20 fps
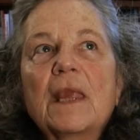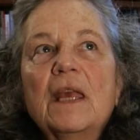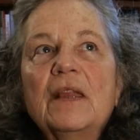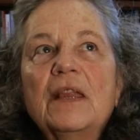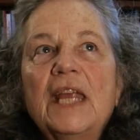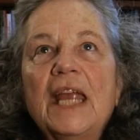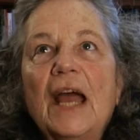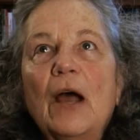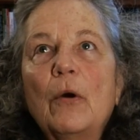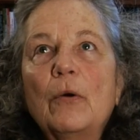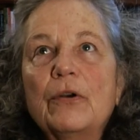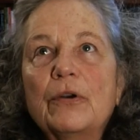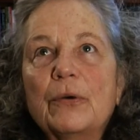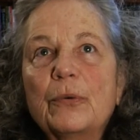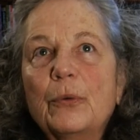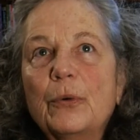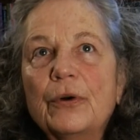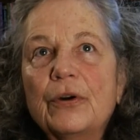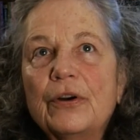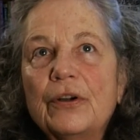In the
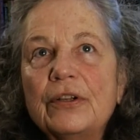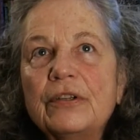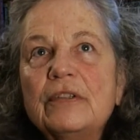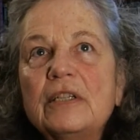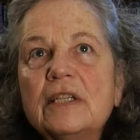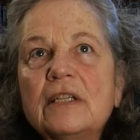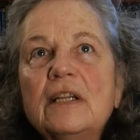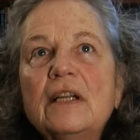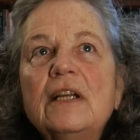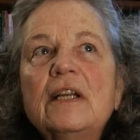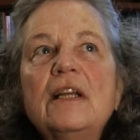outer world.